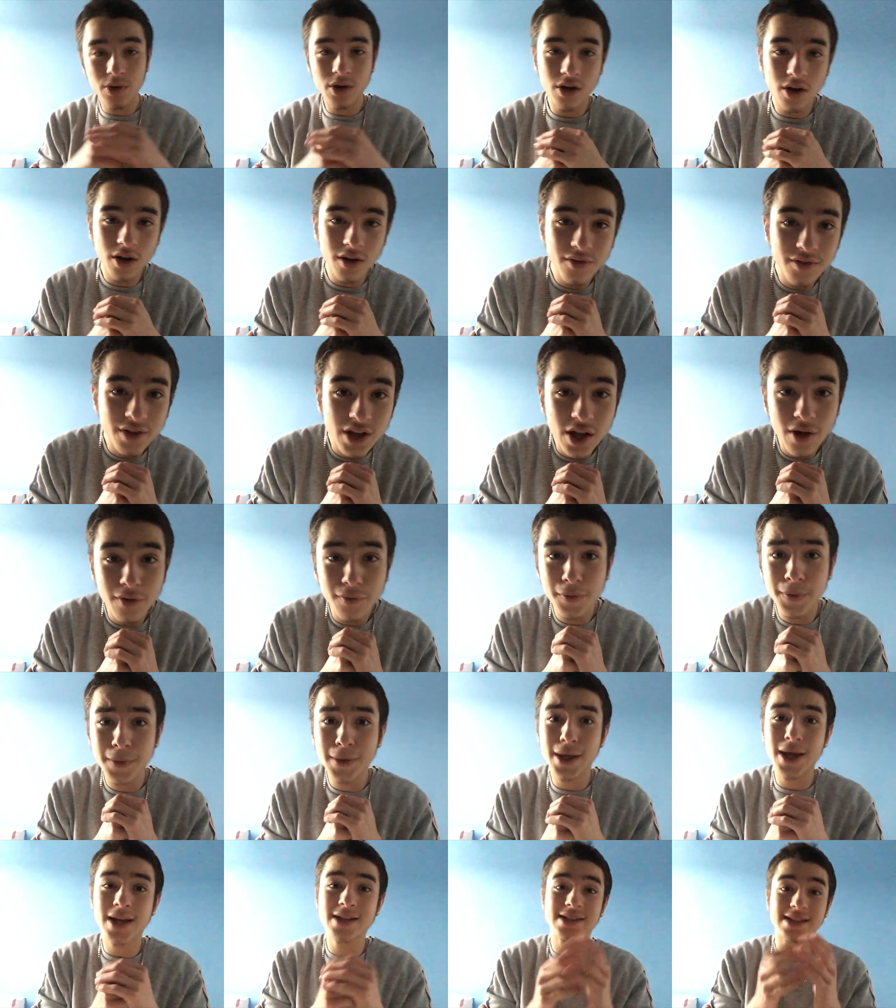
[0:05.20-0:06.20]
with another video for
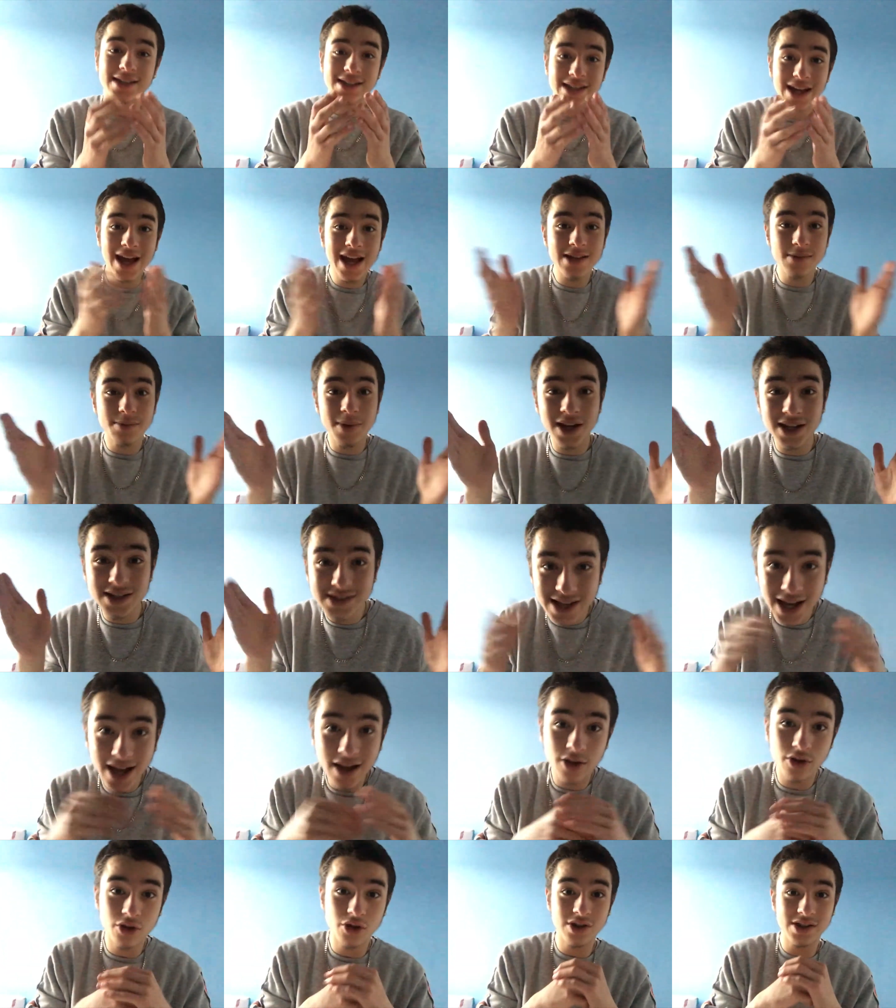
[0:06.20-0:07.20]
you guys. And guys, by the
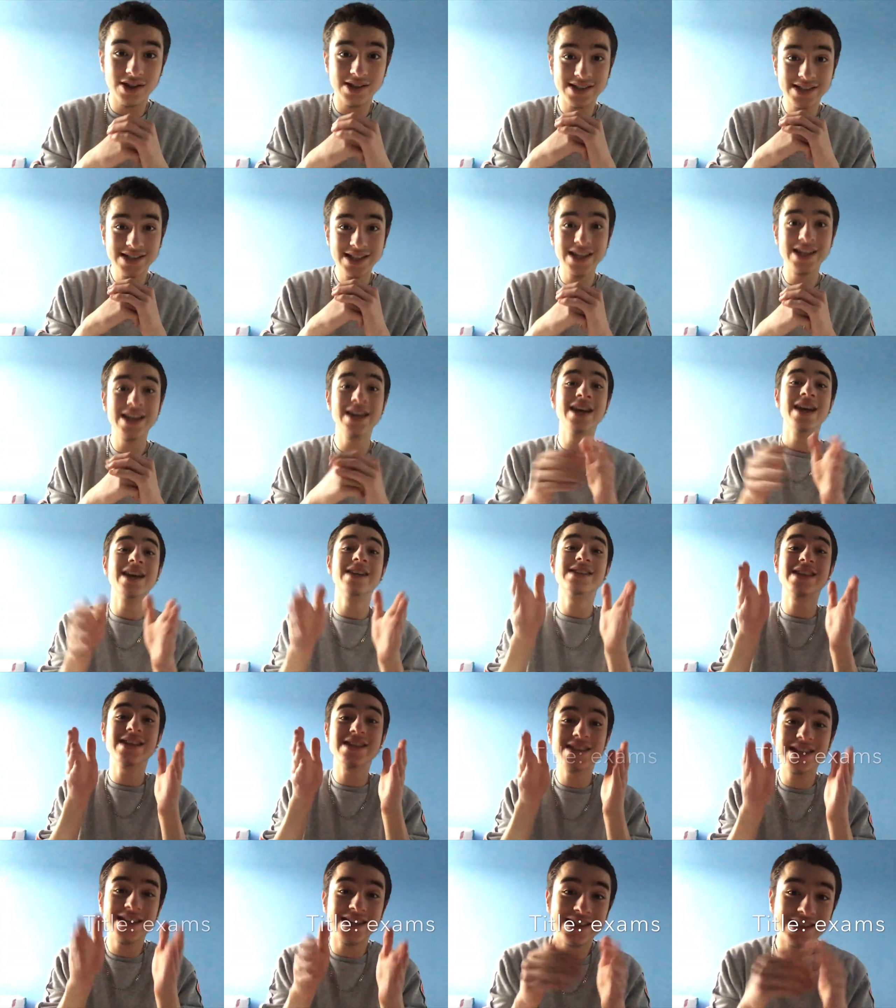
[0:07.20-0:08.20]
title you can see, it
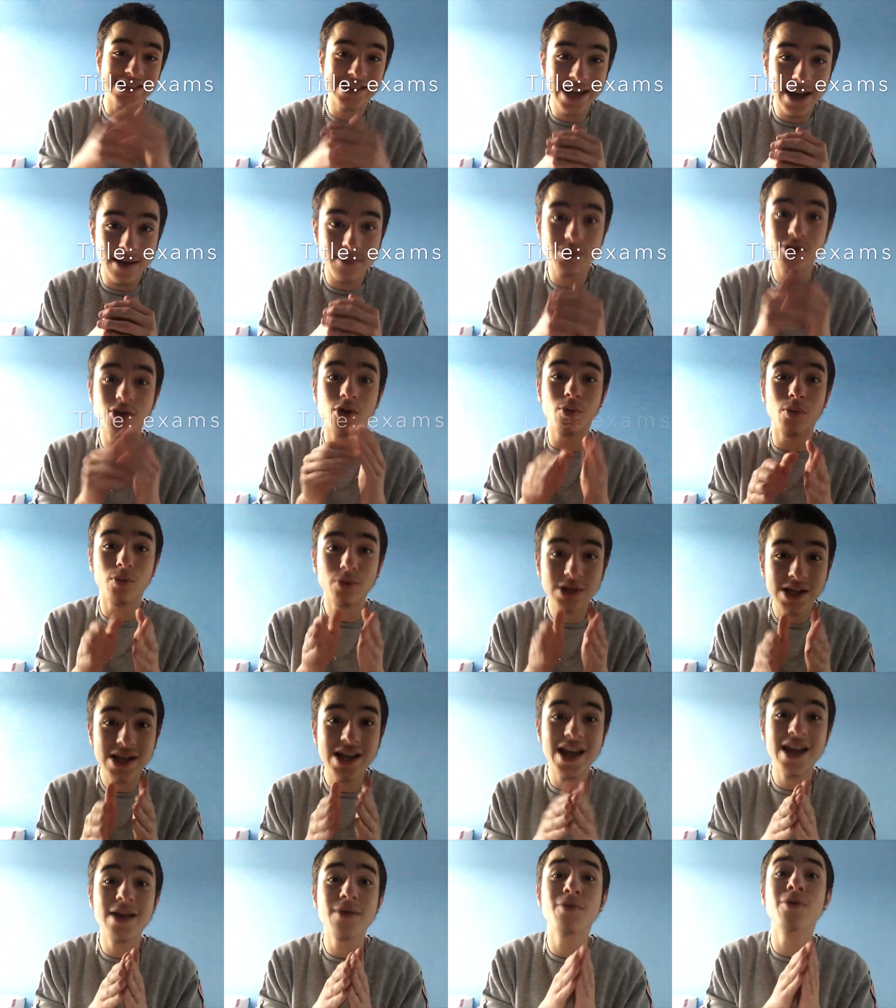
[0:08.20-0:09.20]
says exams. So
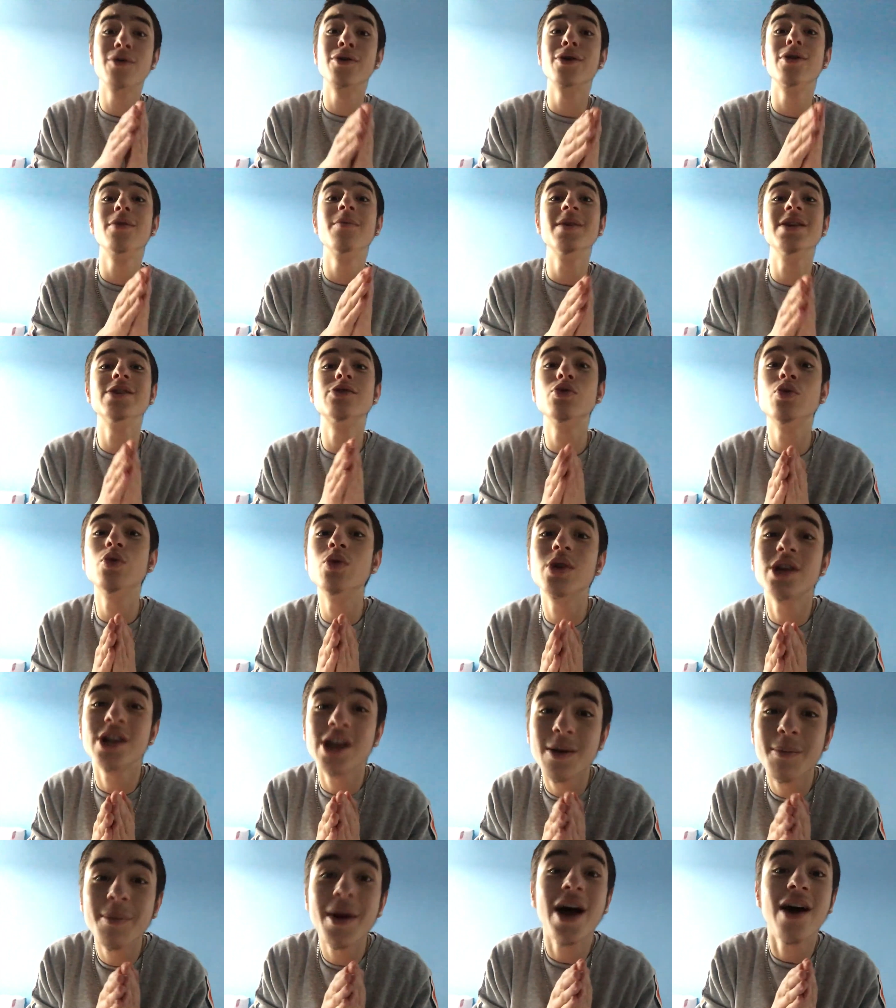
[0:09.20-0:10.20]
today we're going to be
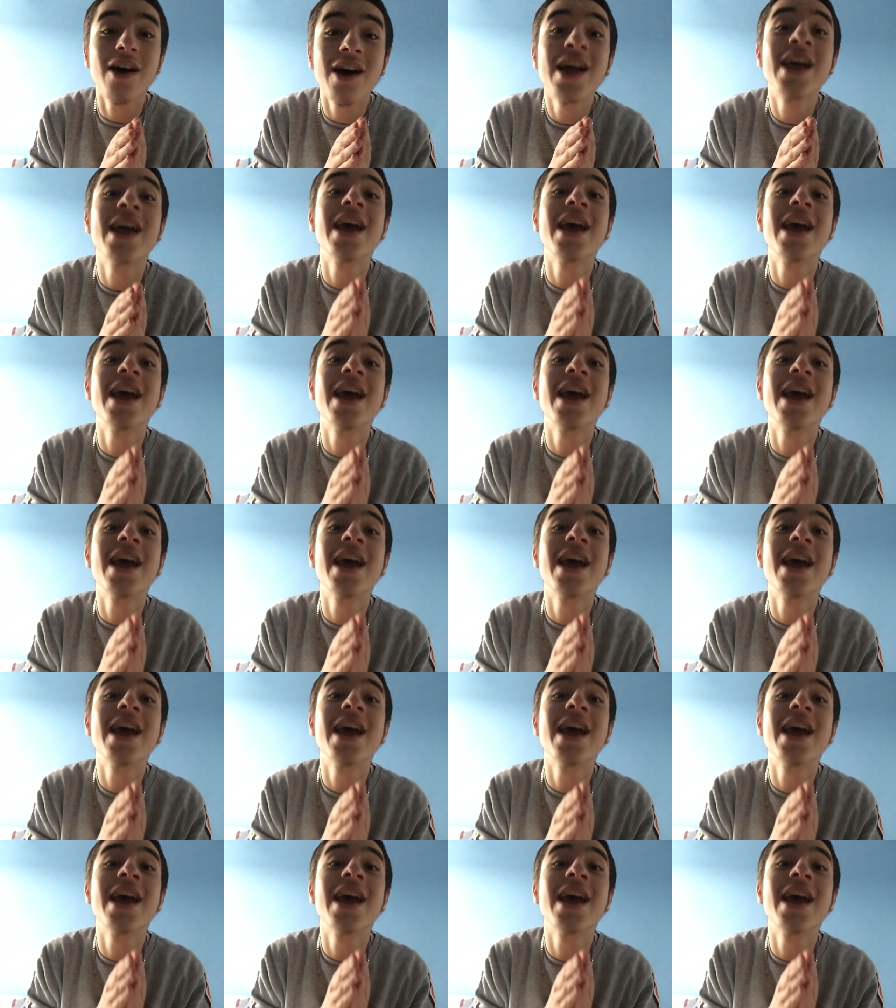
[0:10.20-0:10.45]
talking about